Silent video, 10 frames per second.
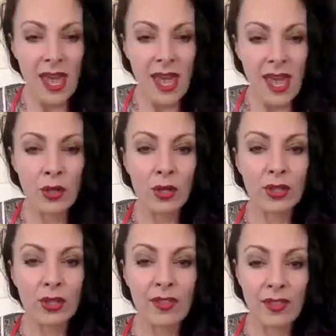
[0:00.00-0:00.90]

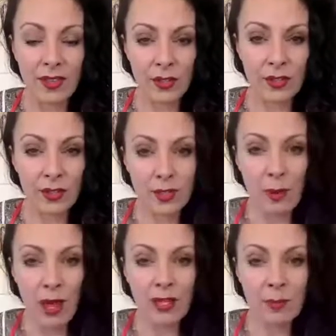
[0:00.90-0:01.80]
The
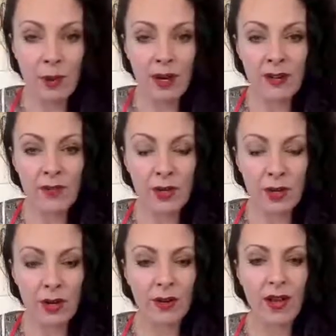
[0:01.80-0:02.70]
smallest part of
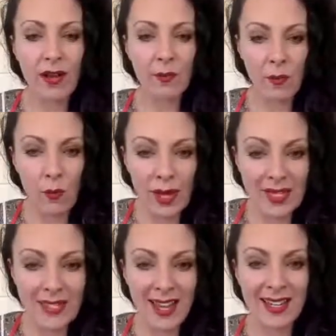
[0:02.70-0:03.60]
your
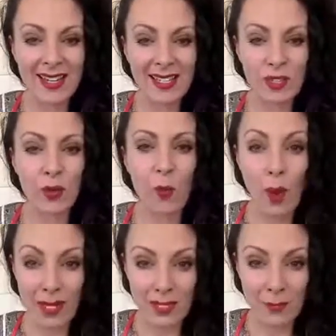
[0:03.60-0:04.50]
waistline is your
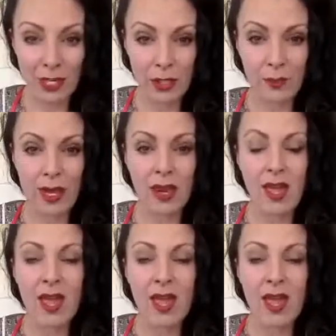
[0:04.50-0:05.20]
waist measurement.